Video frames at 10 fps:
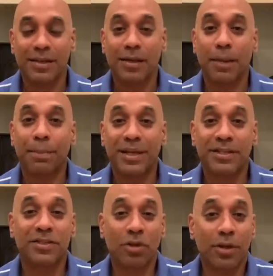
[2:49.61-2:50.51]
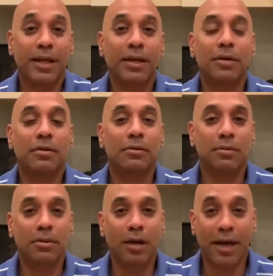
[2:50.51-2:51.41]
a pistonic
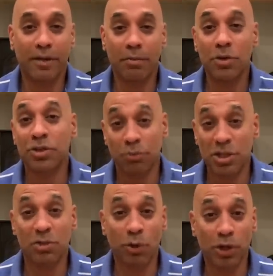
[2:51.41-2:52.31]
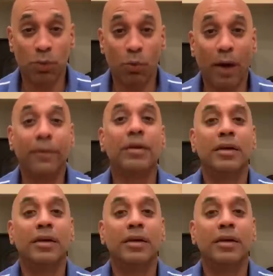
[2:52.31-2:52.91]
kind of motion, which is what you want,